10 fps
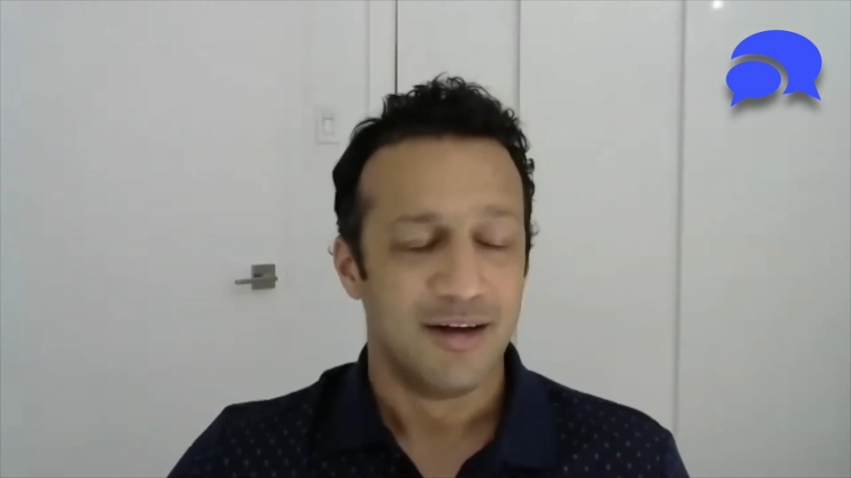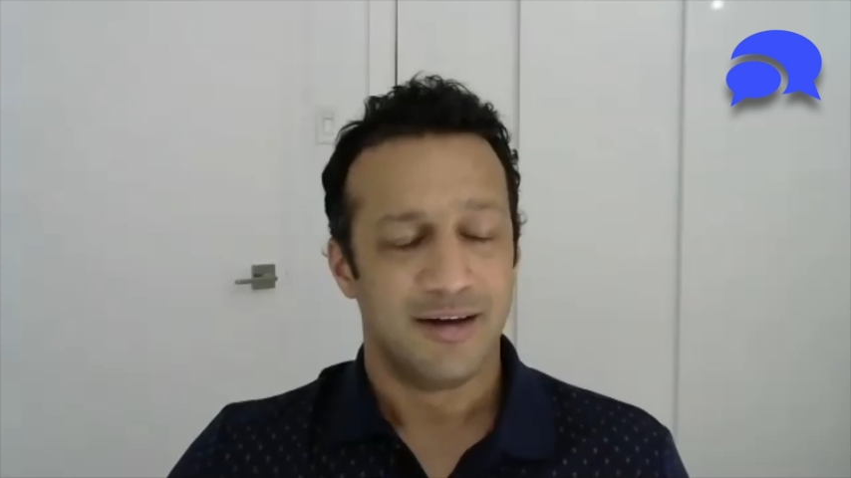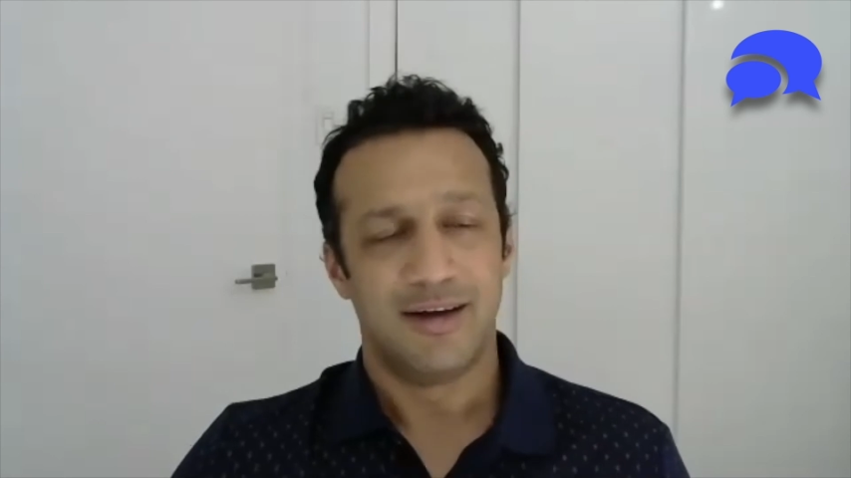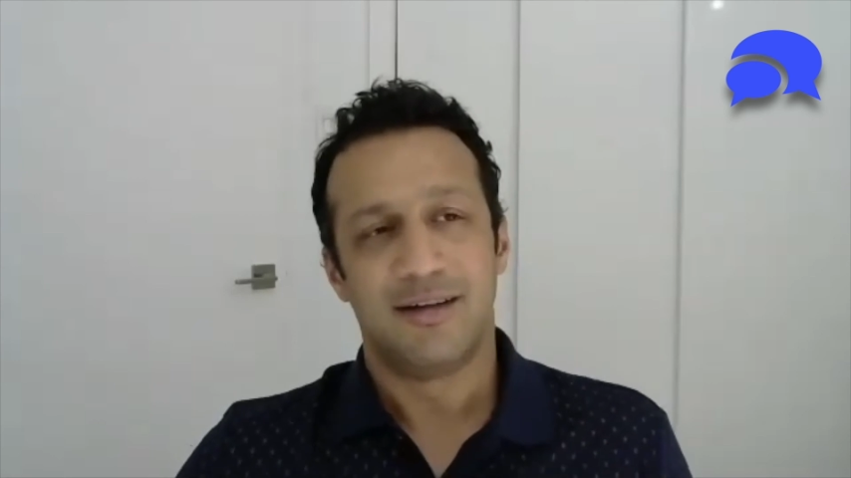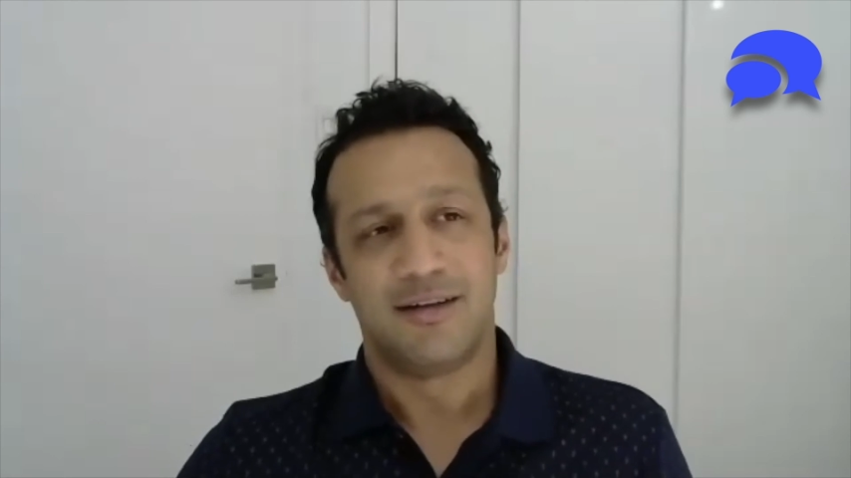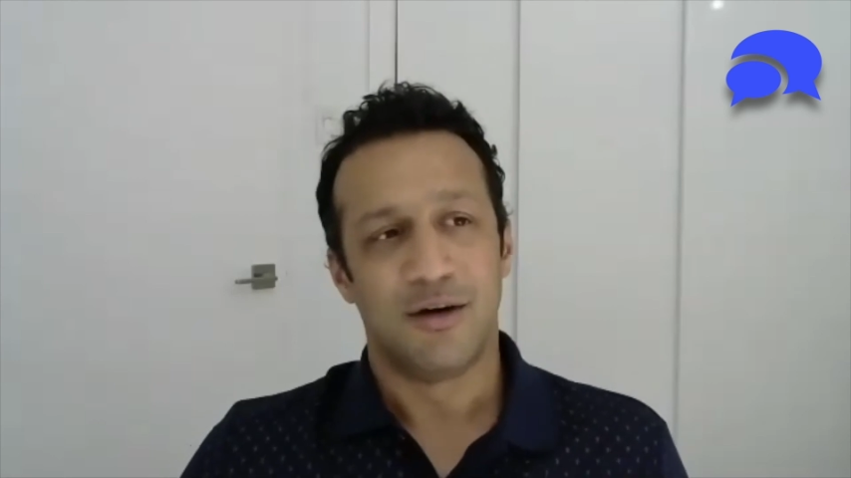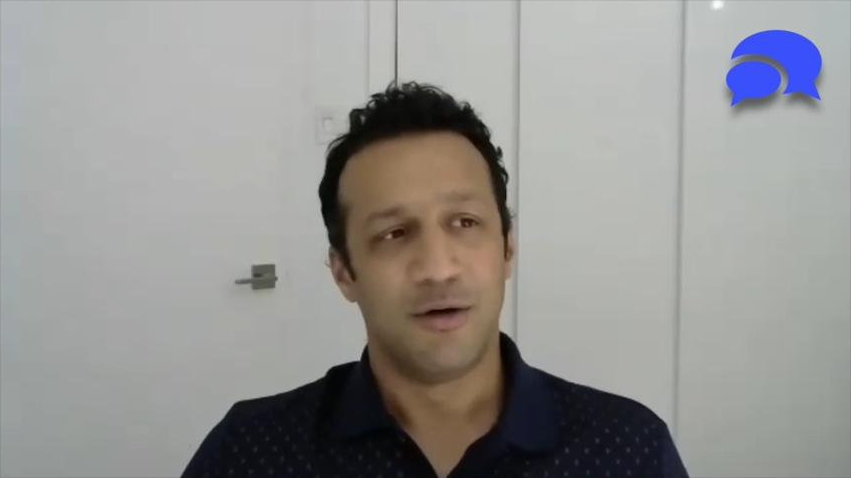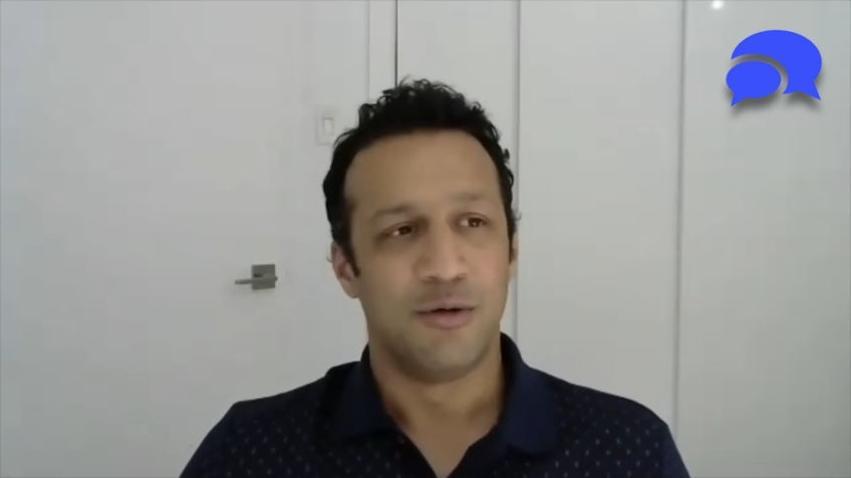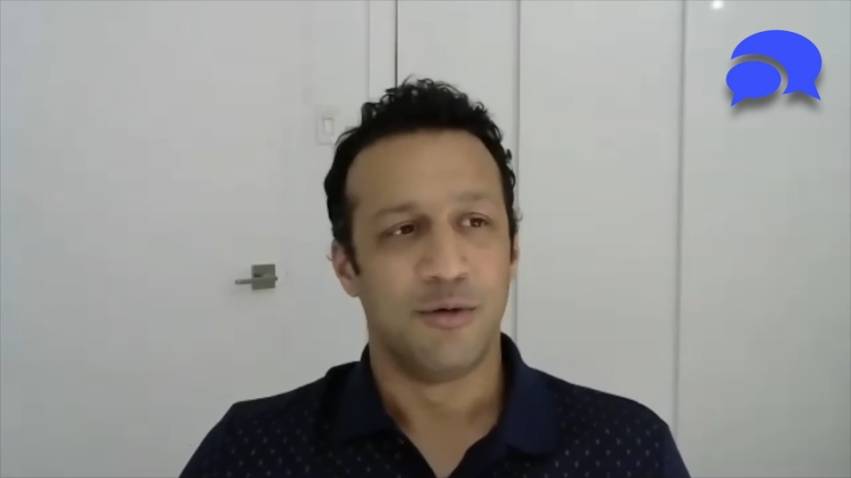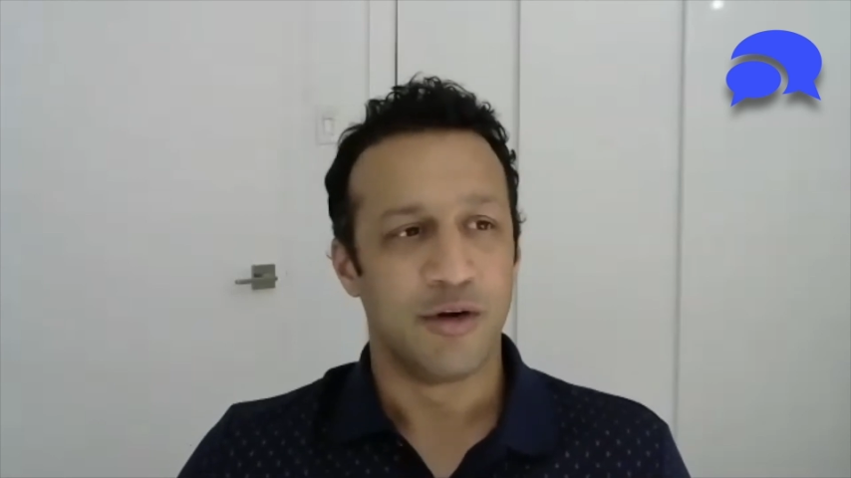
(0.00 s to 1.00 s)
And
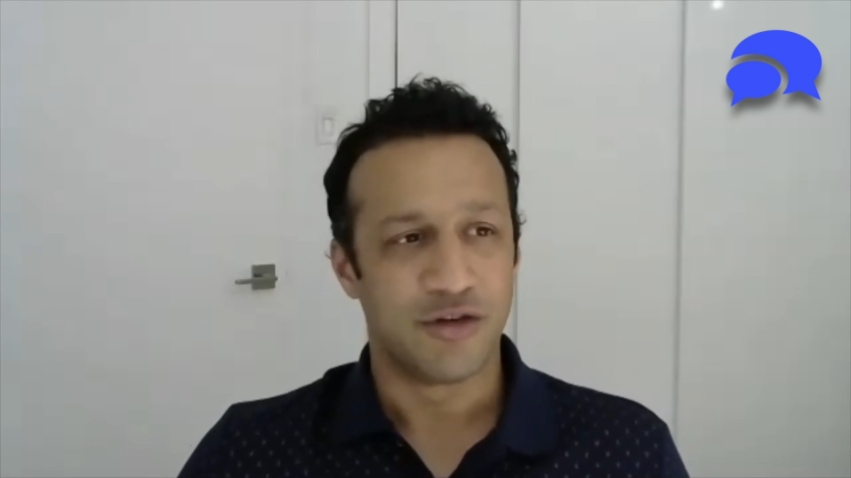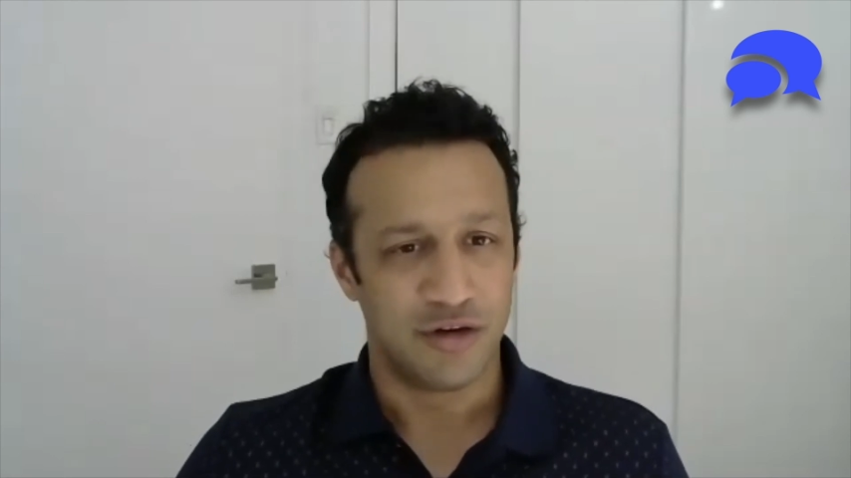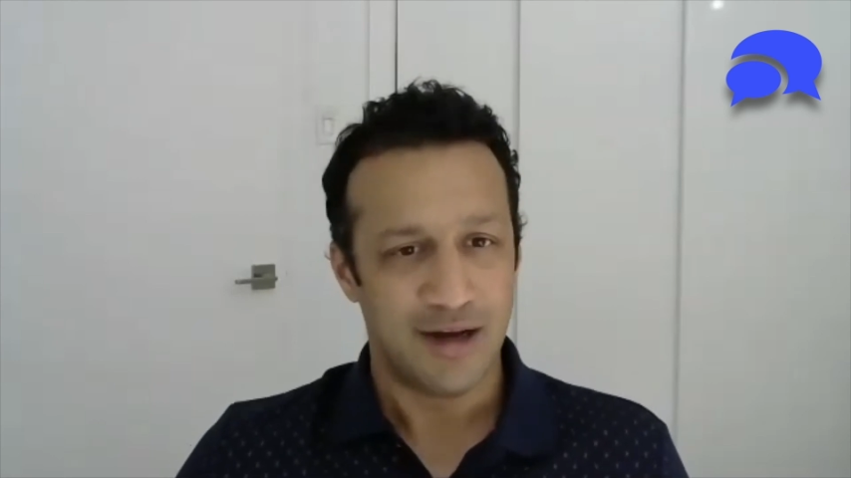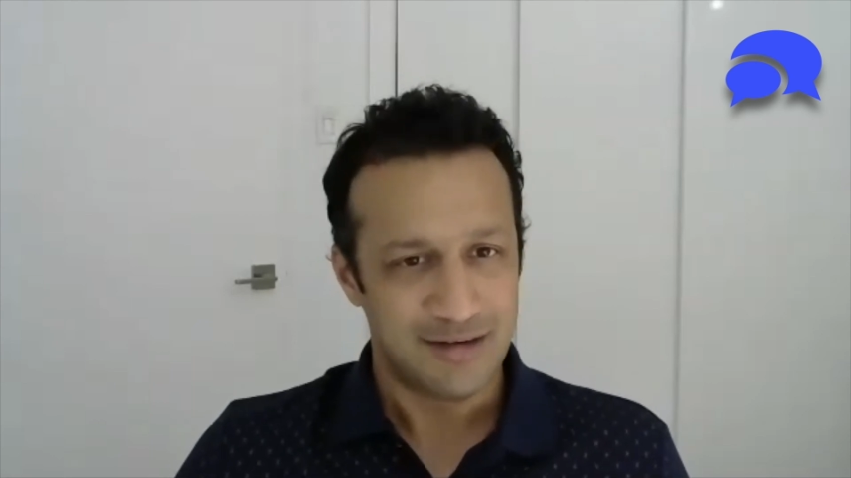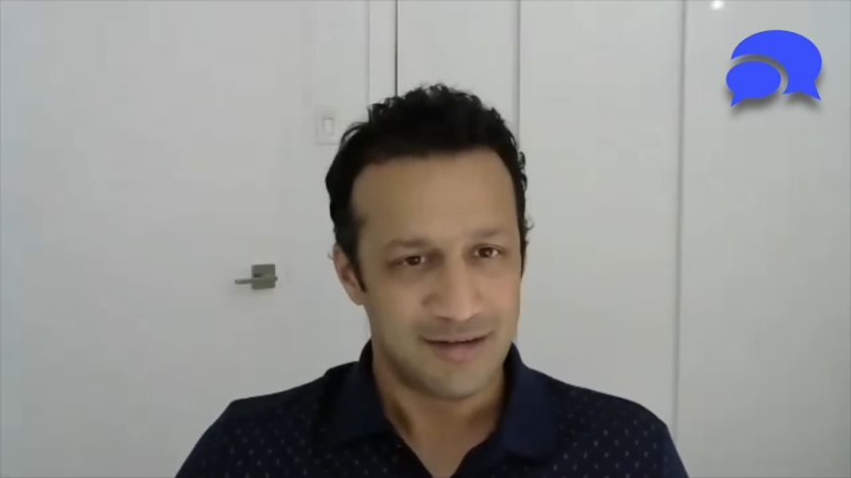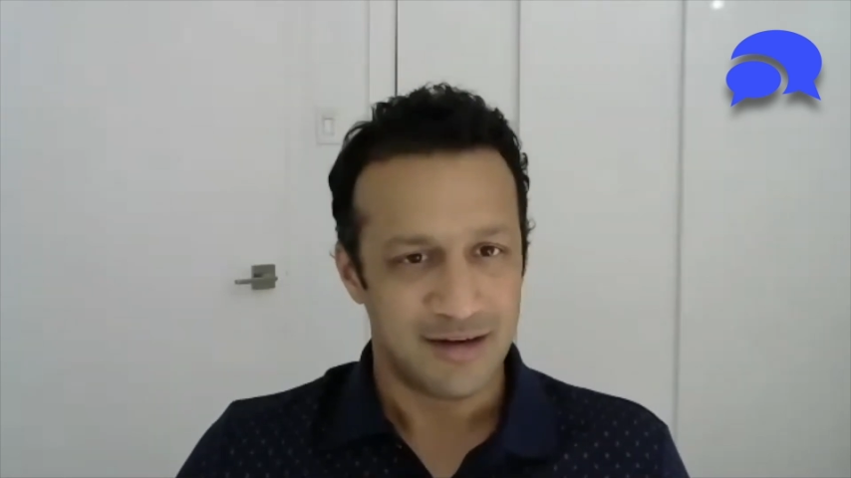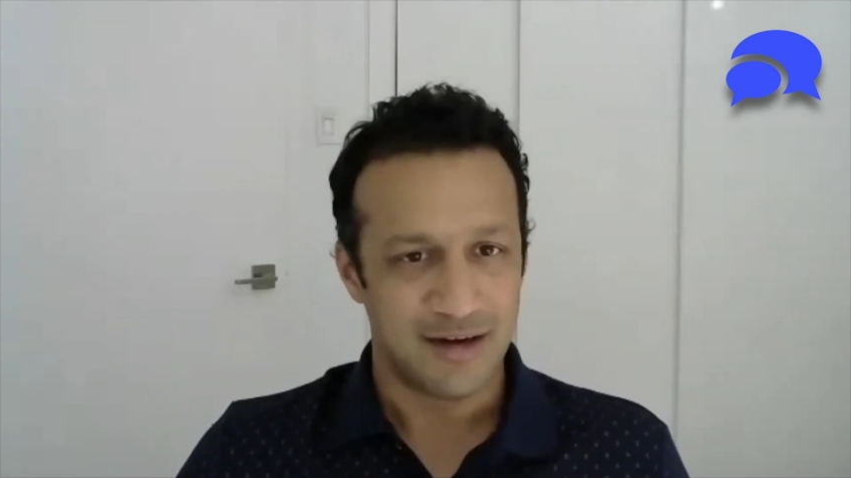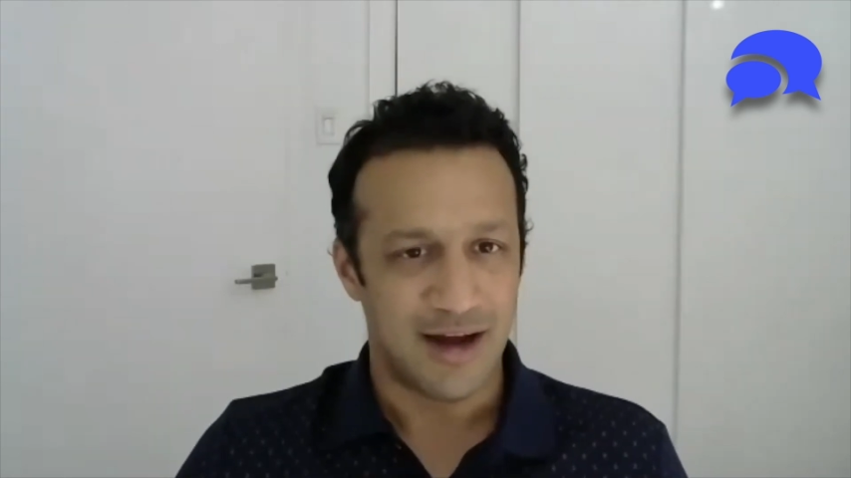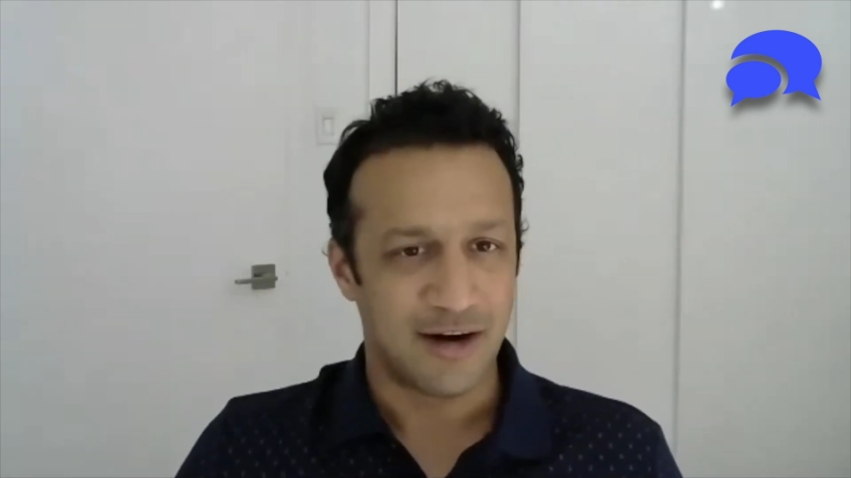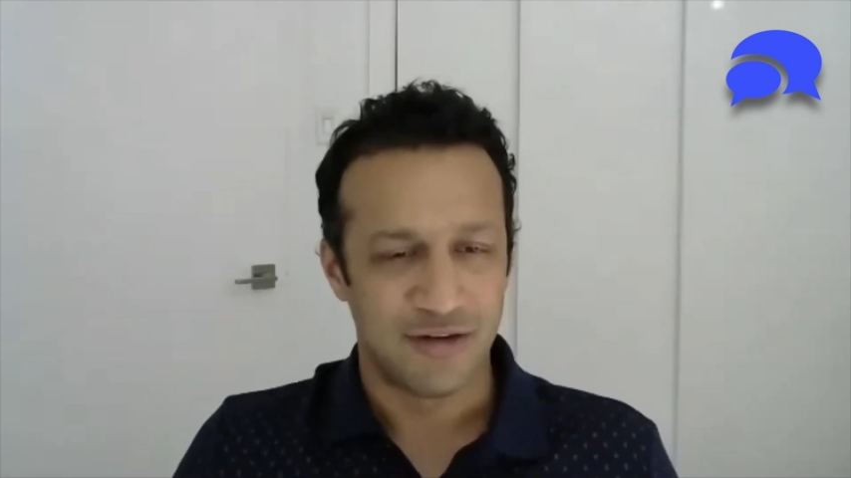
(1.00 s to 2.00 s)
so what you're licensing,
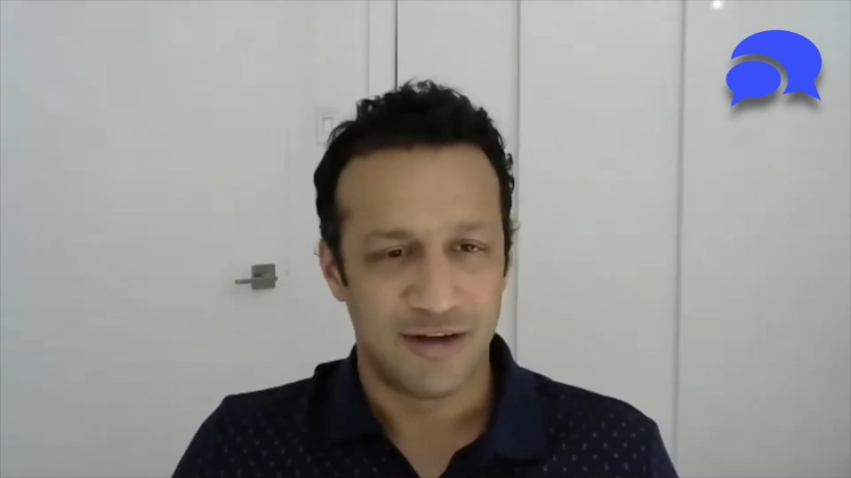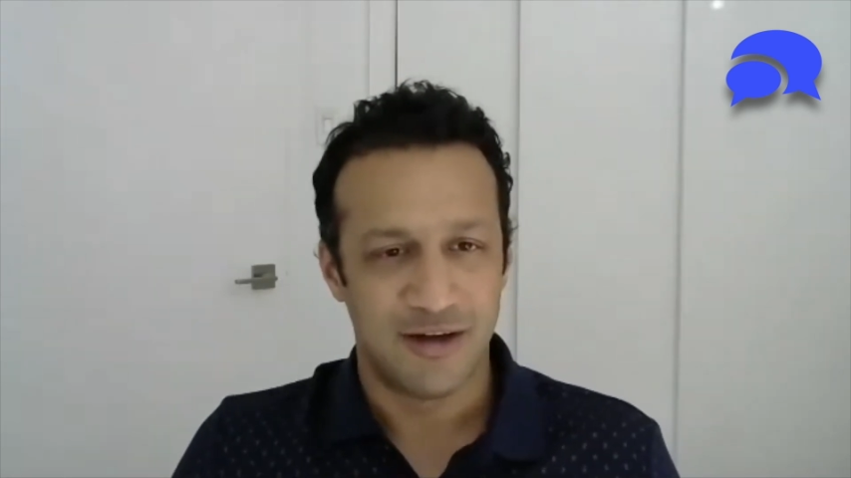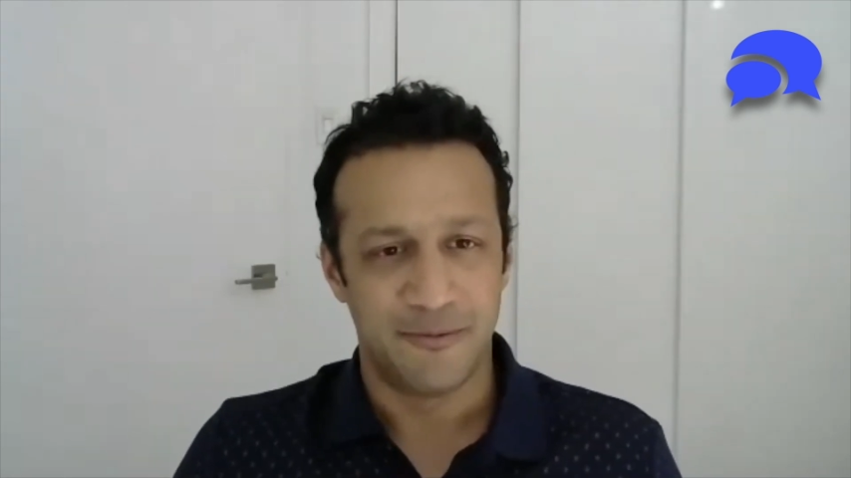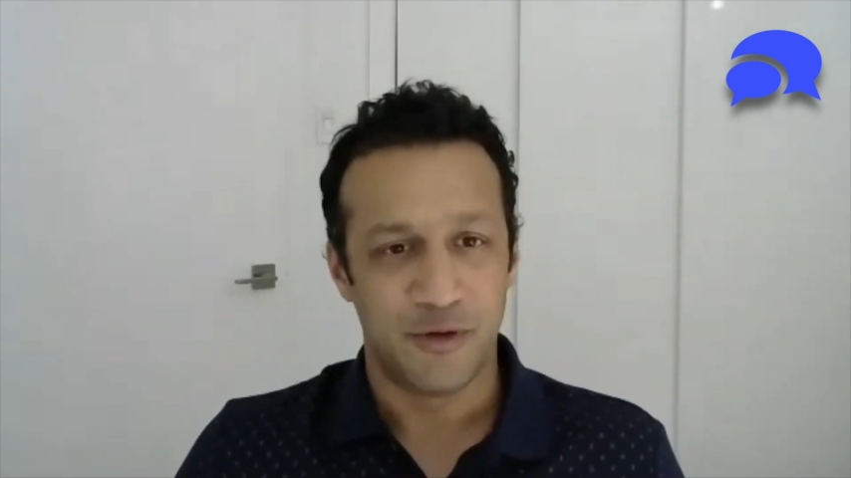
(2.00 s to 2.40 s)
actually,